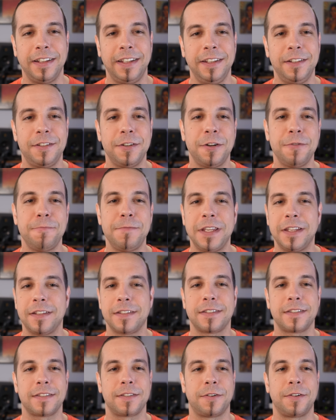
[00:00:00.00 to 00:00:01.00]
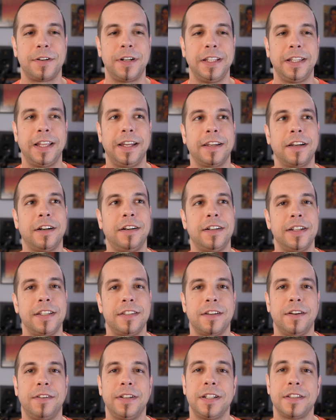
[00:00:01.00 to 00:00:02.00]
He told me his story, like, oh,
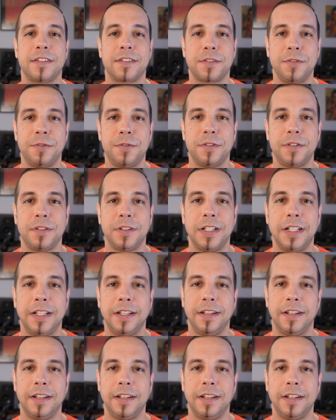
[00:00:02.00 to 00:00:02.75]
he's going to school.